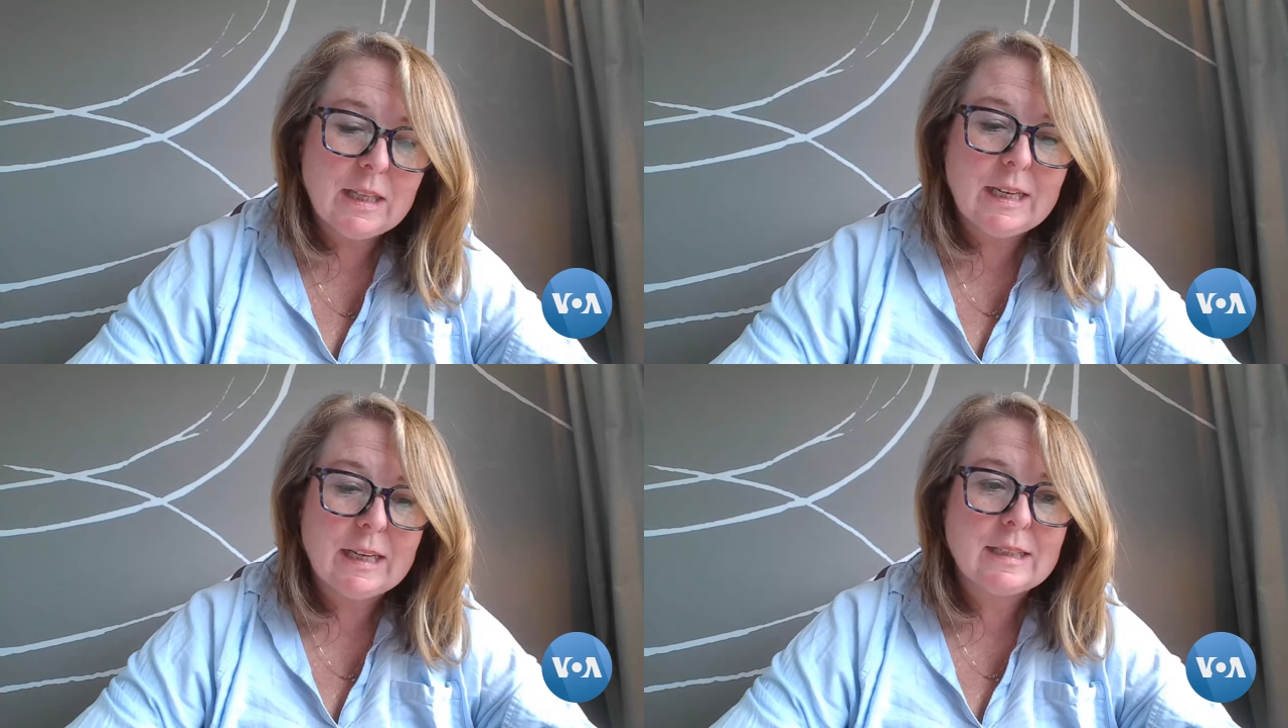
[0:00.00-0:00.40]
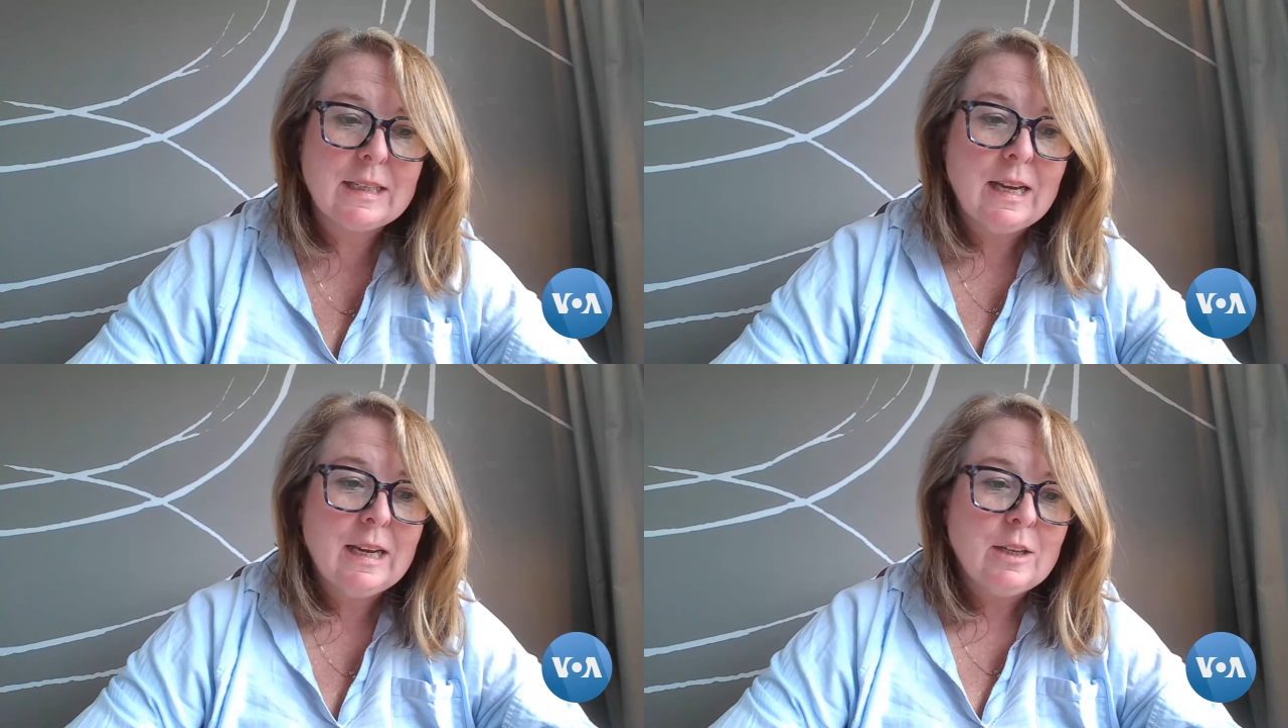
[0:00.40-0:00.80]
clinics.
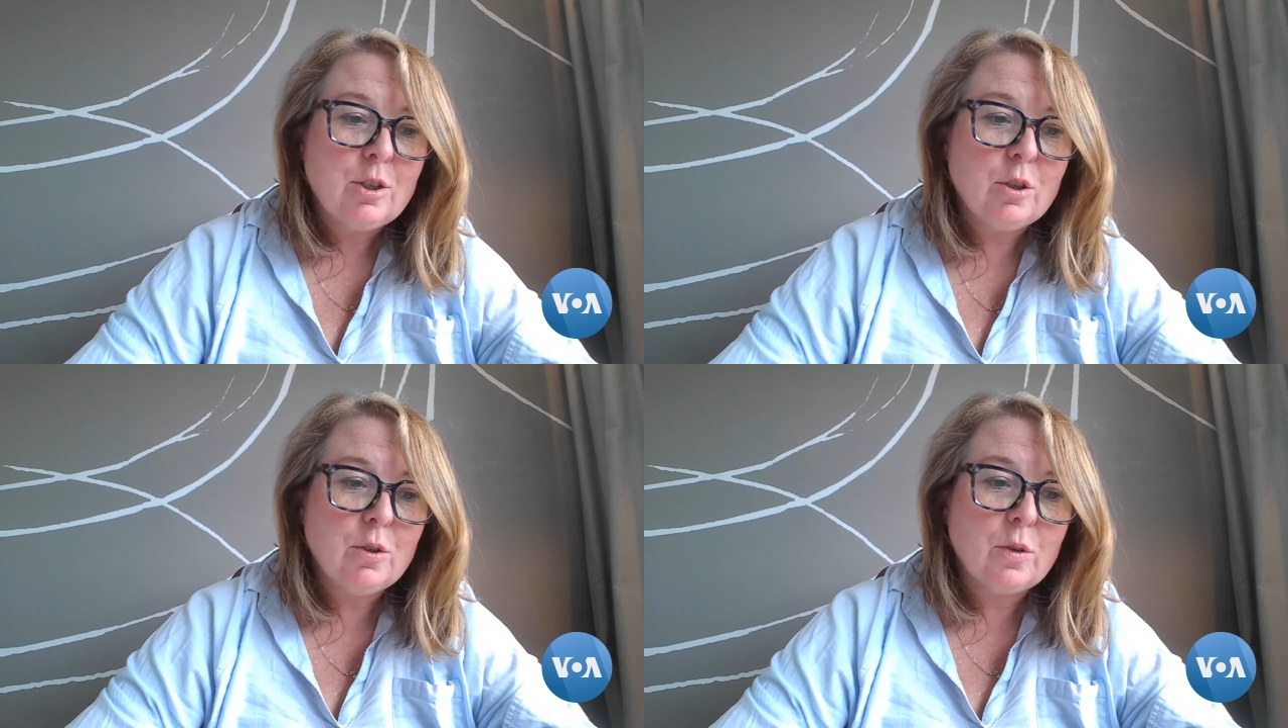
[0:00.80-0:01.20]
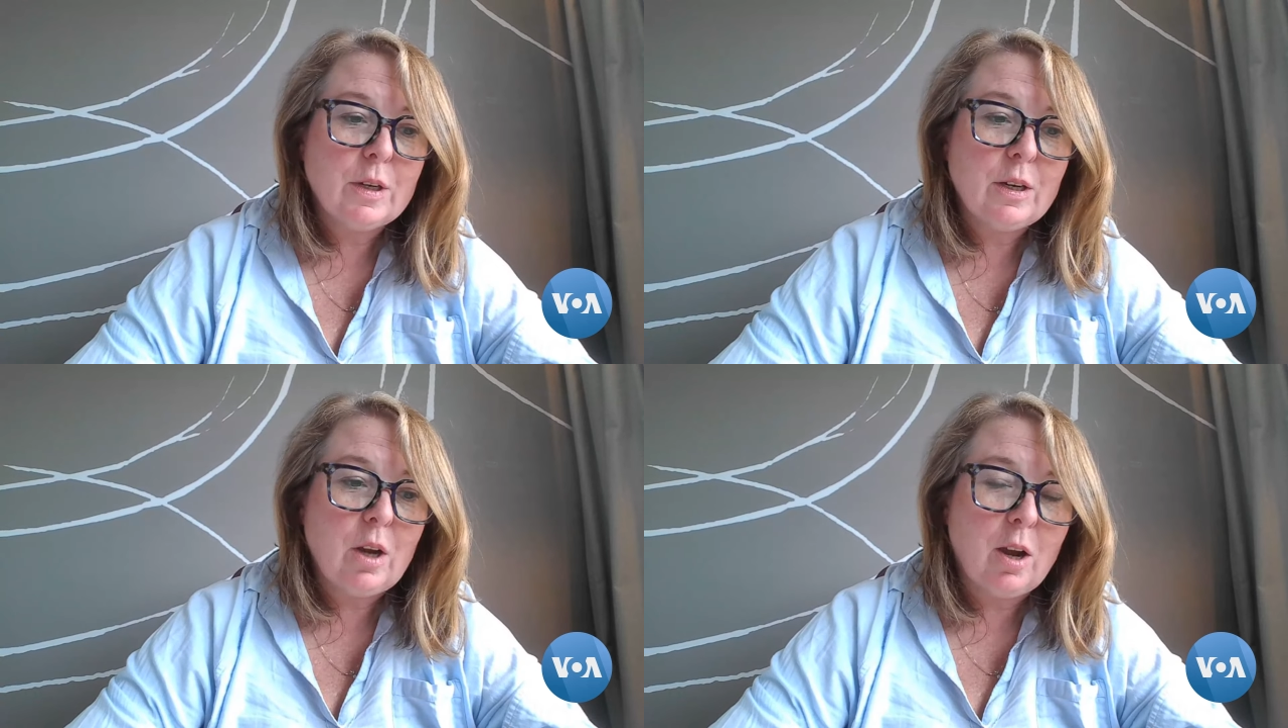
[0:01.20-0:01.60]
Children